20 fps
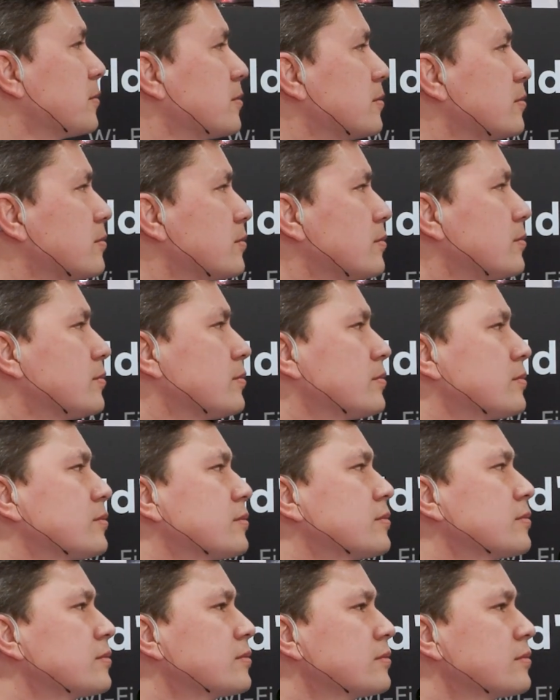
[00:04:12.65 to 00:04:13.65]

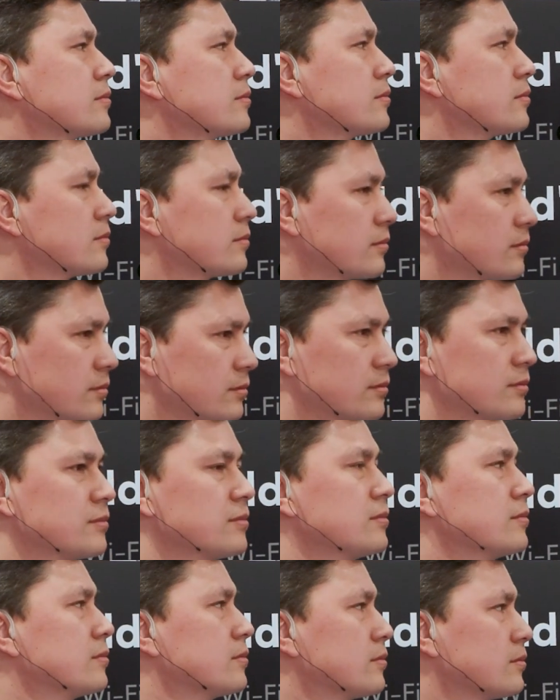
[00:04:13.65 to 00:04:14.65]

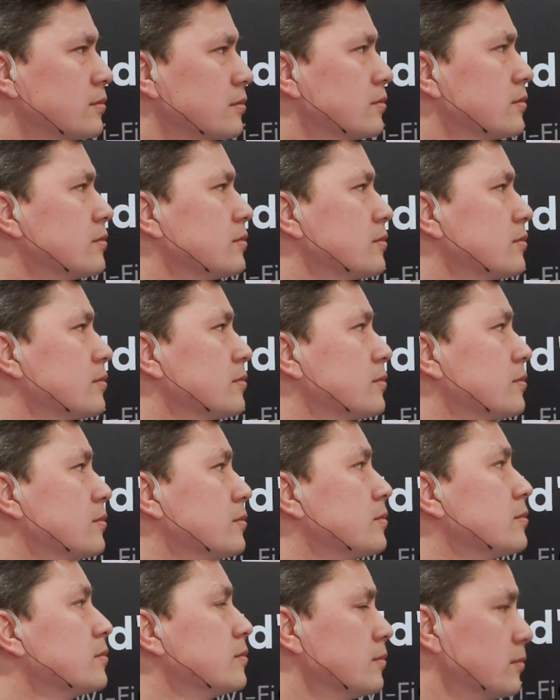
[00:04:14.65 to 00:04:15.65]

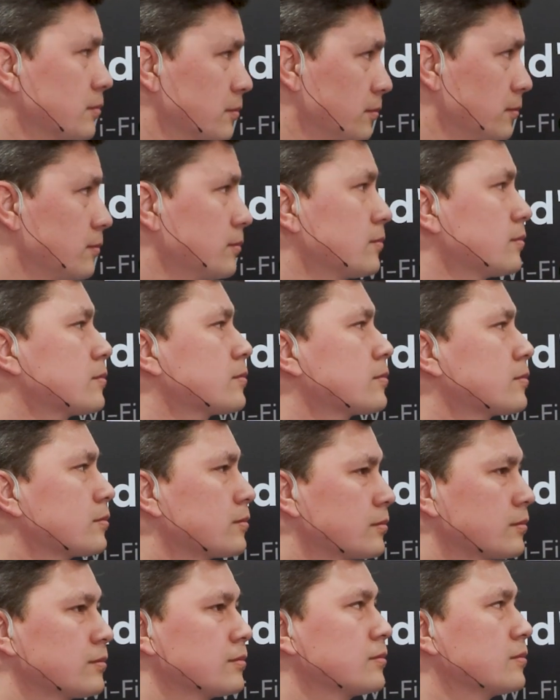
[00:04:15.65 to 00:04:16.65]

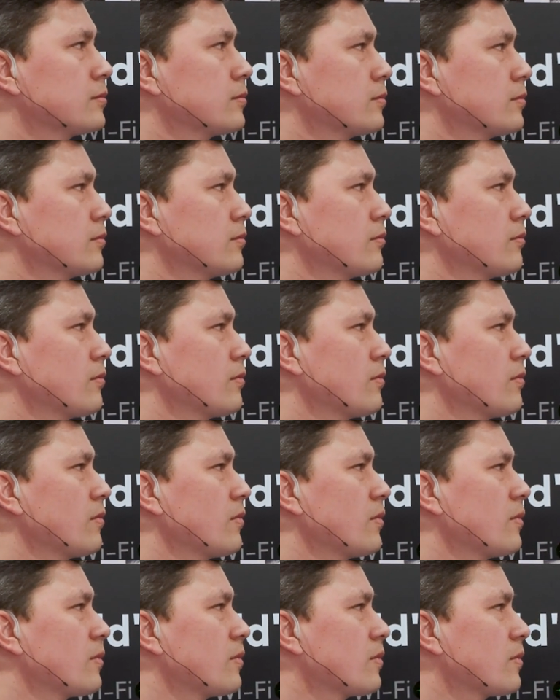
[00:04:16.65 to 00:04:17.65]

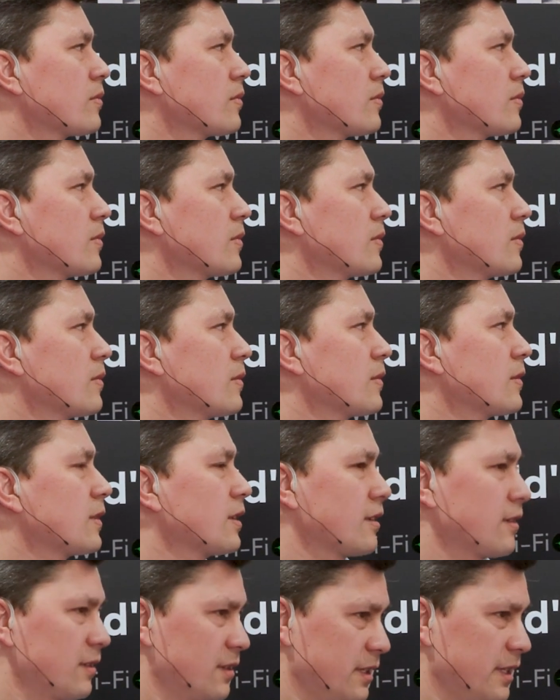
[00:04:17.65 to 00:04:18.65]

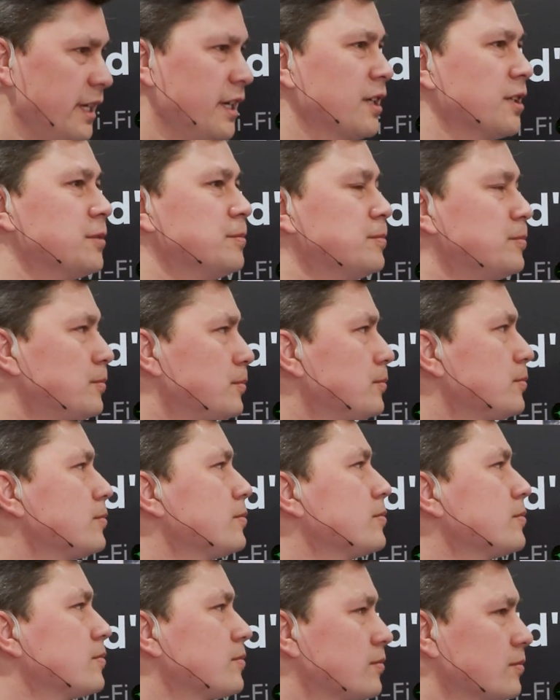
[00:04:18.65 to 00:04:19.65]

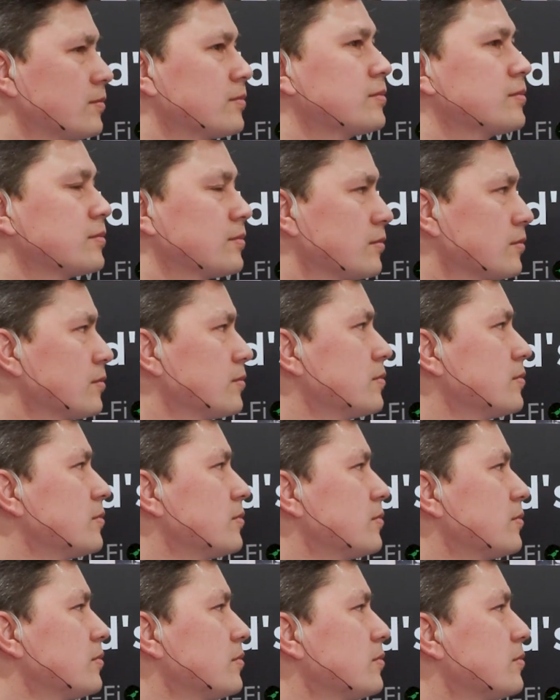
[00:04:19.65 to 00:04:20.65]
This person isn't speaking.